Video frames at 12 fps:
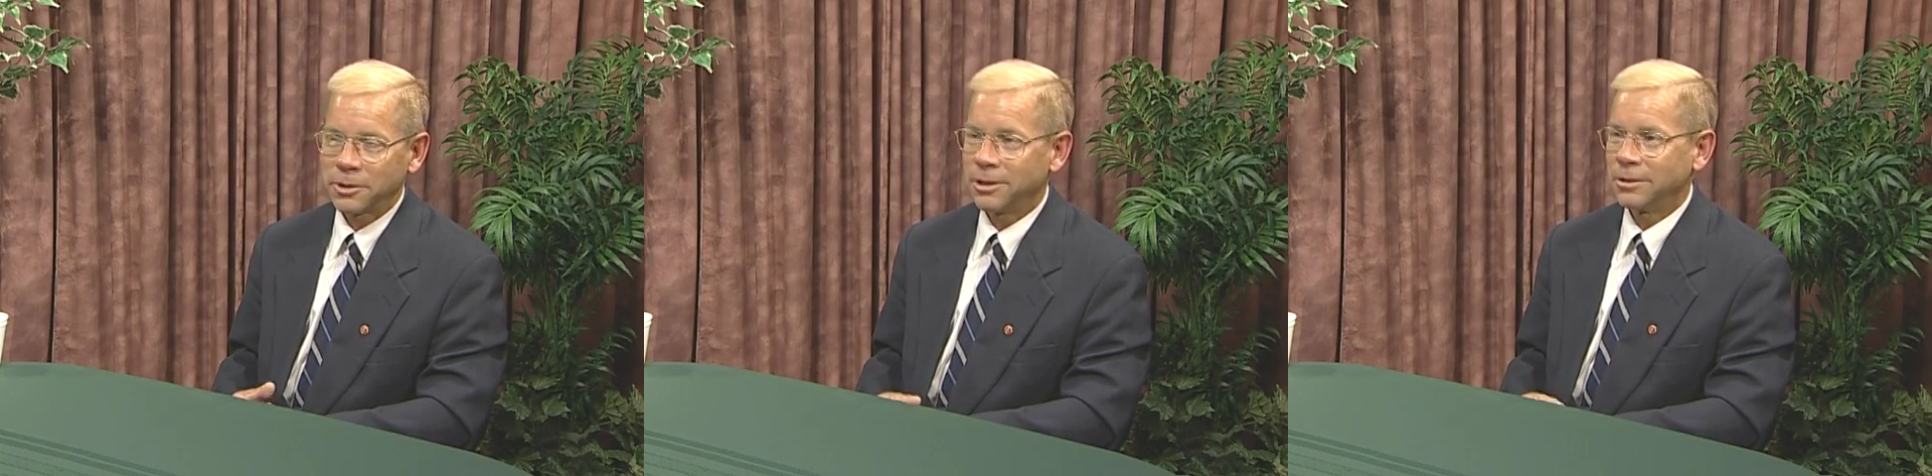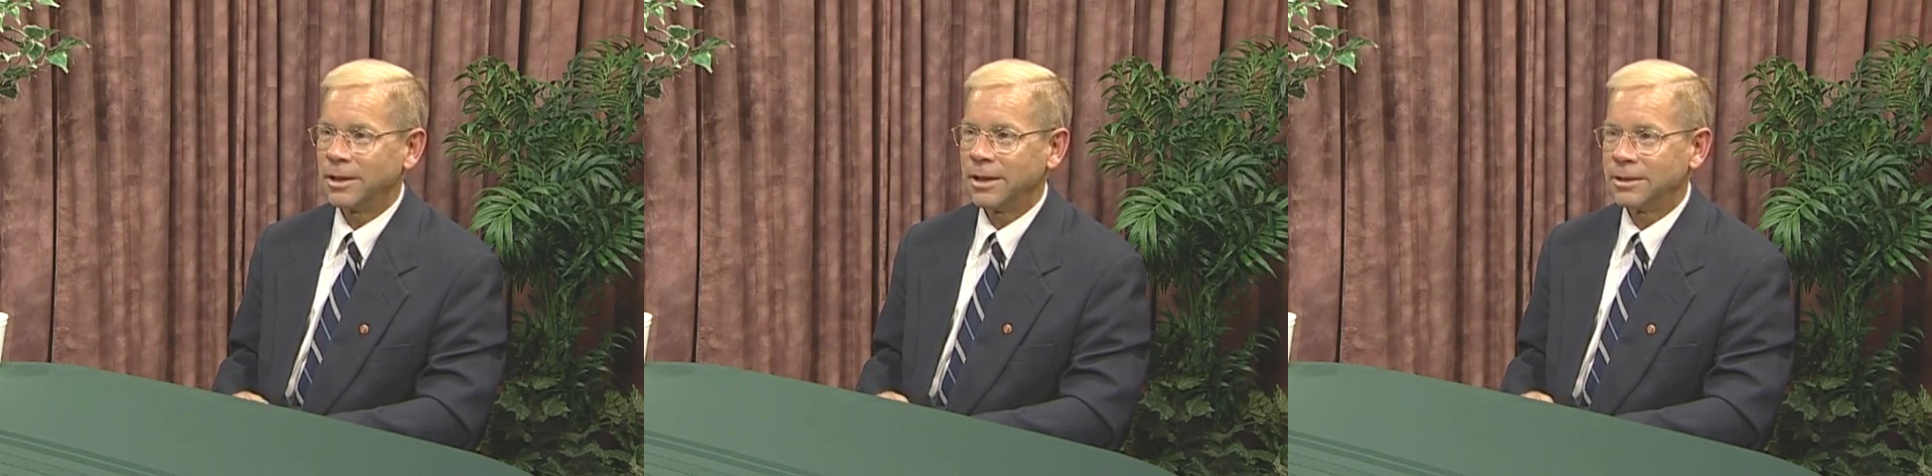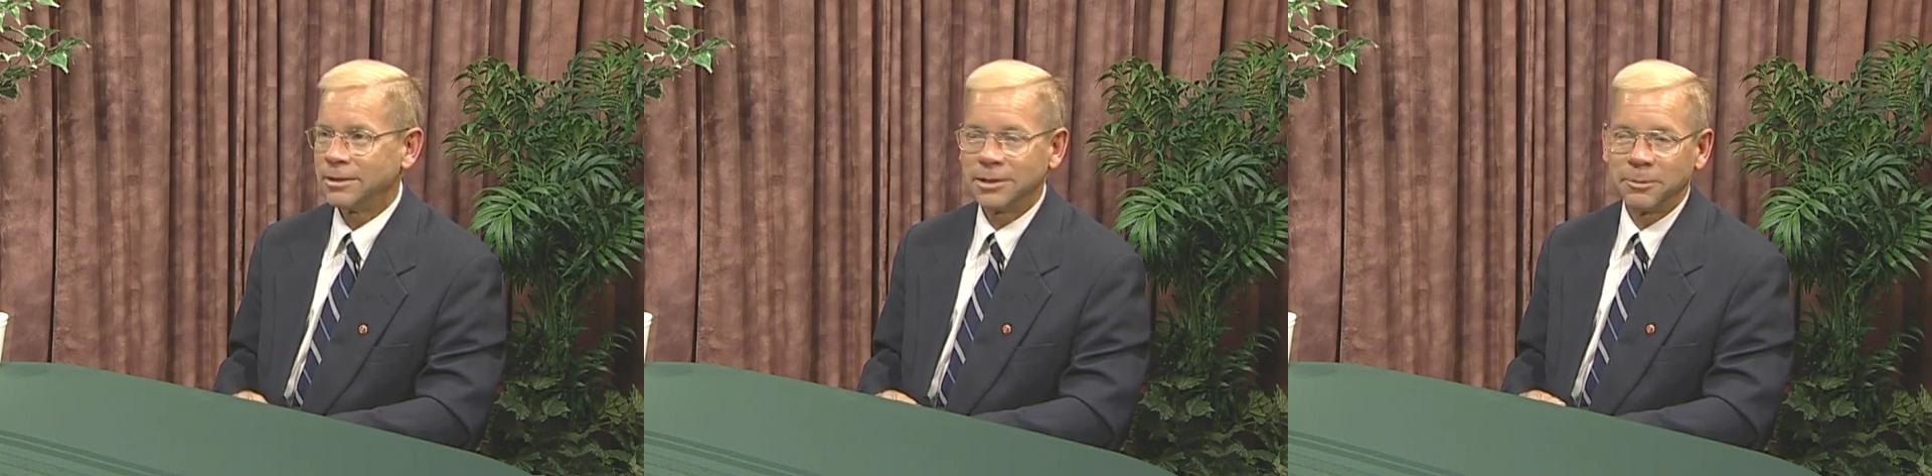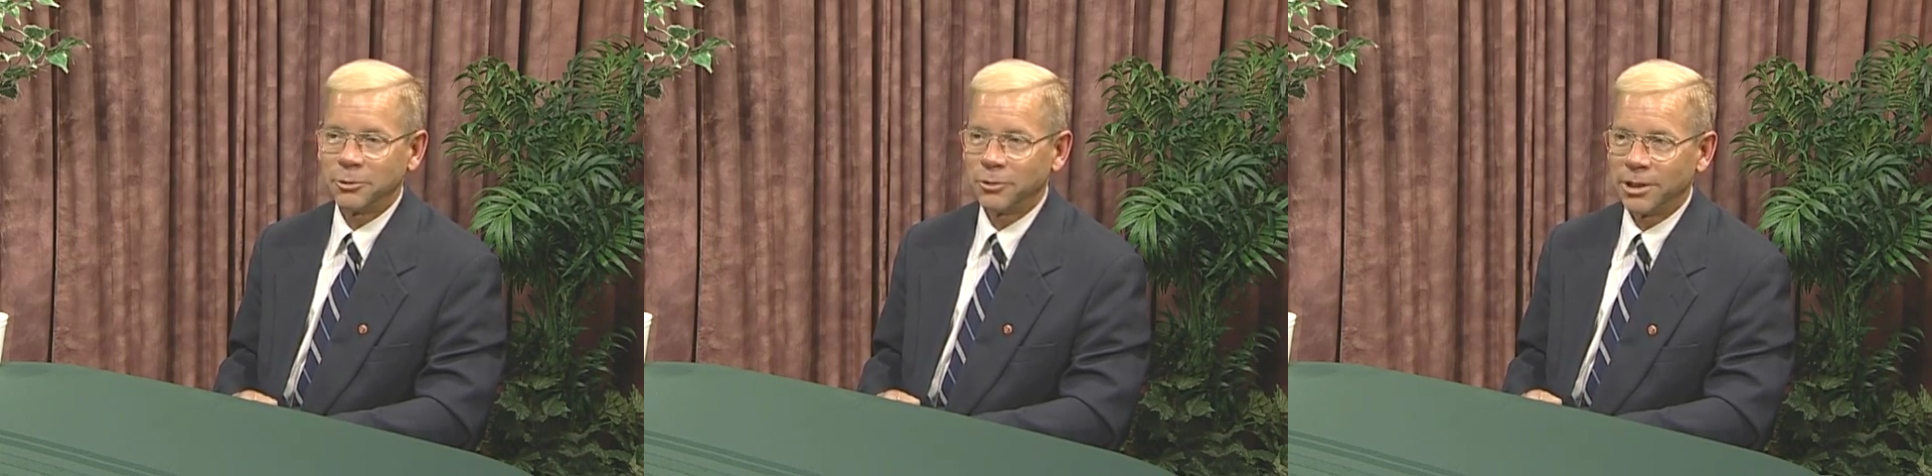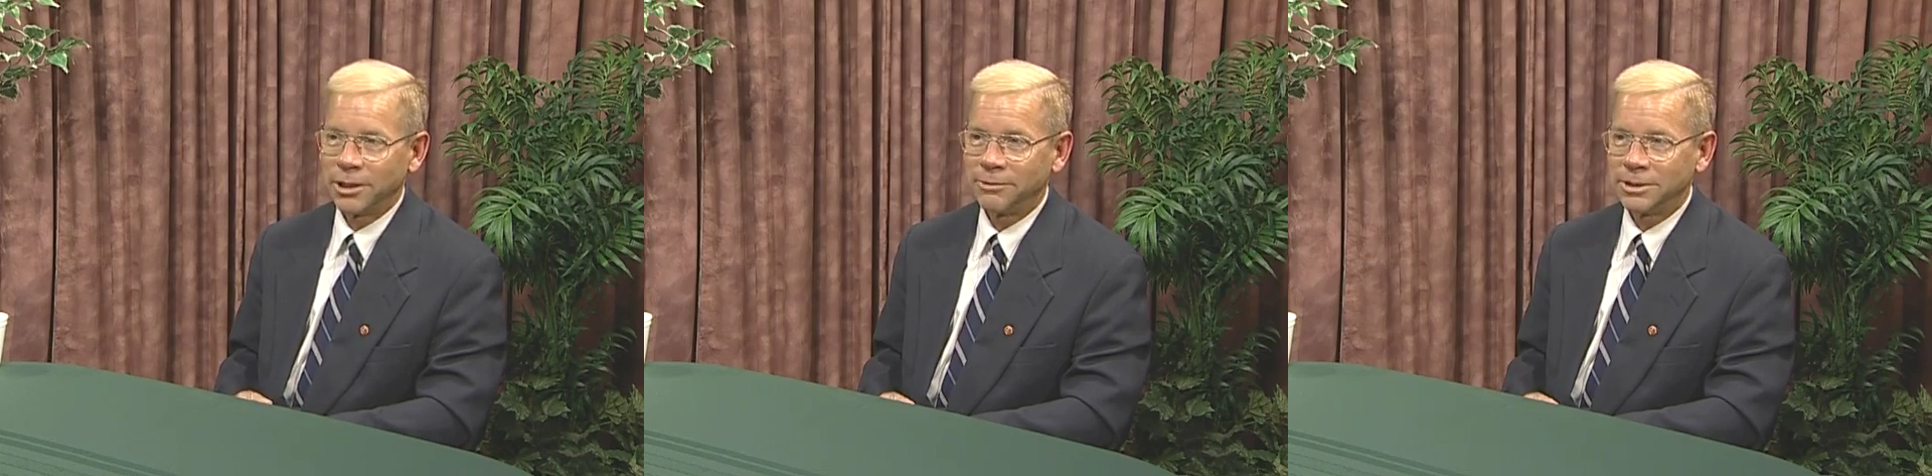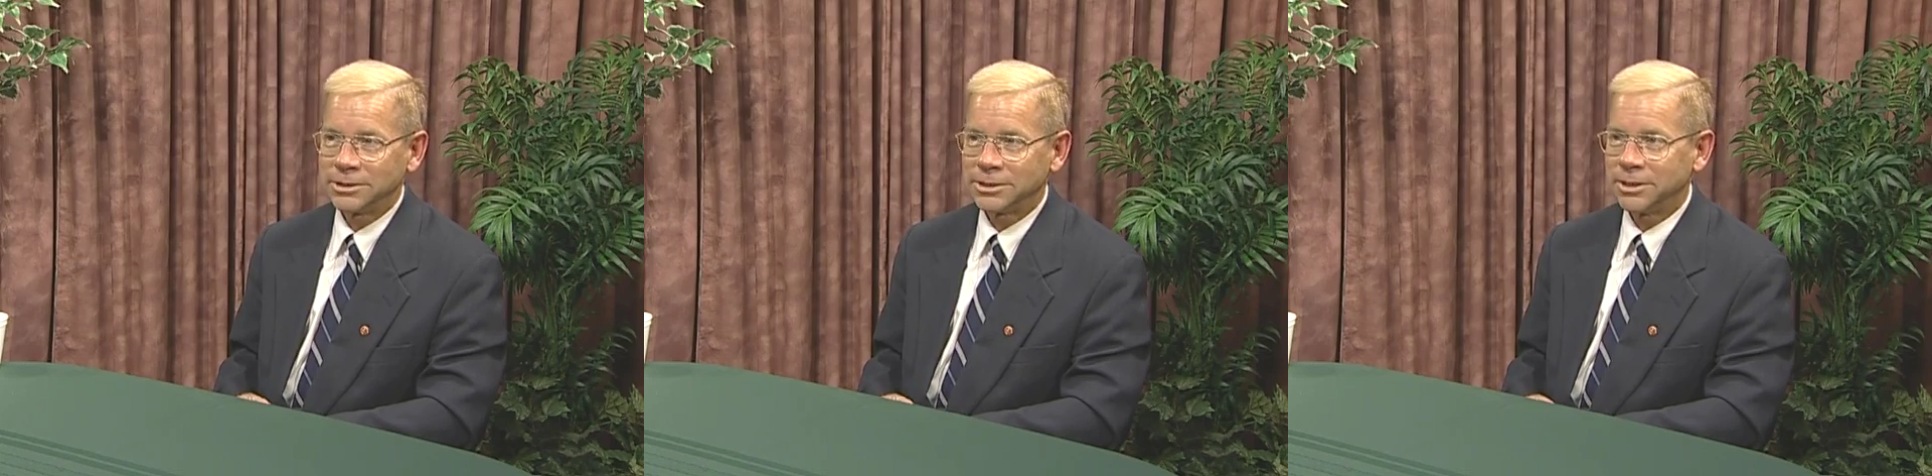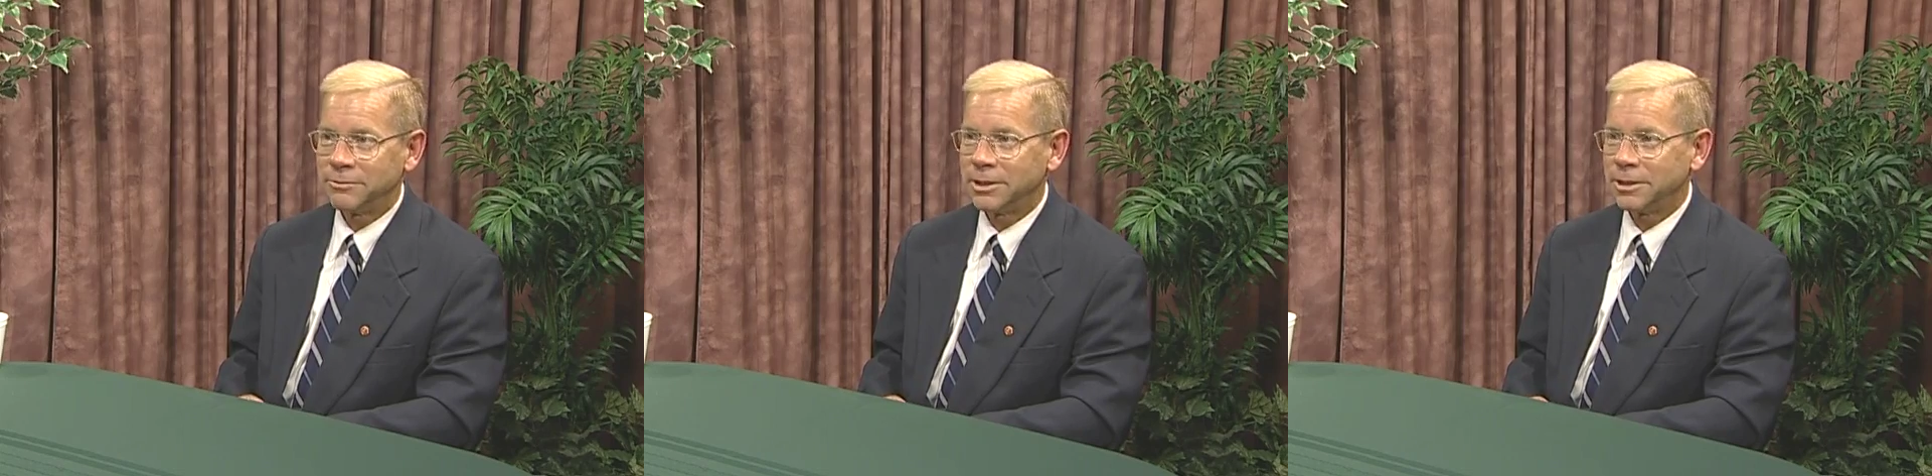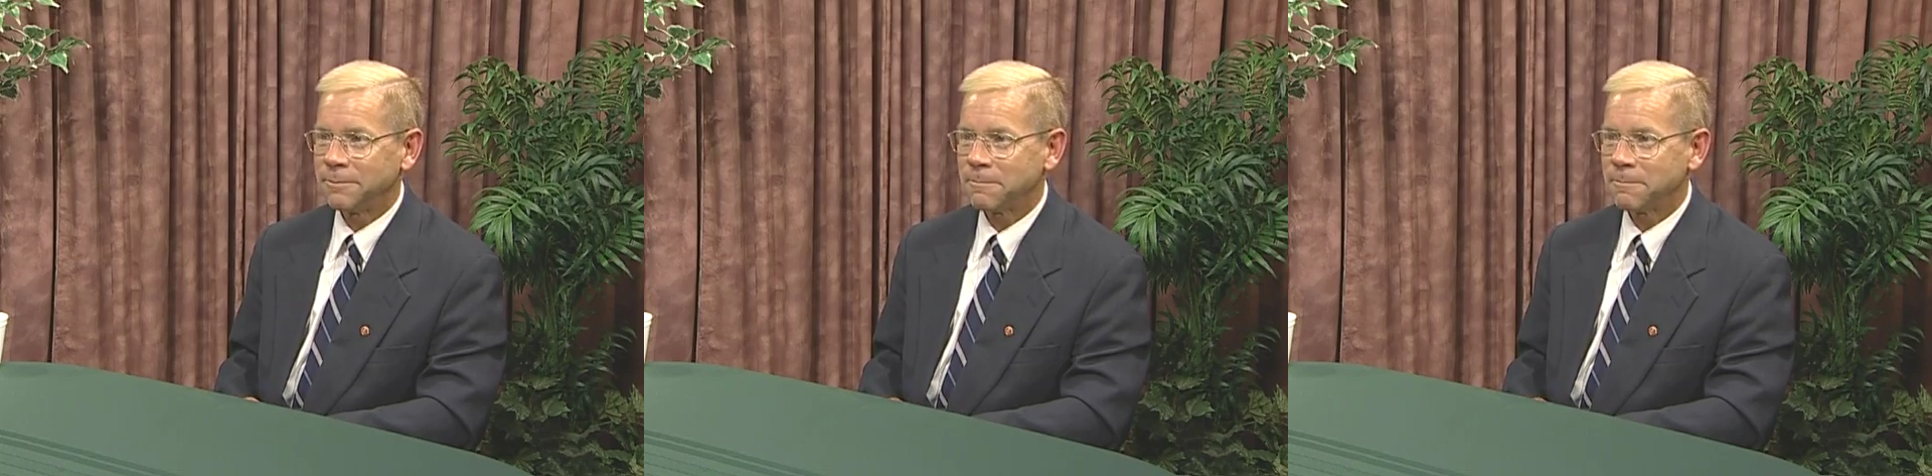Carolina at WLOS TV.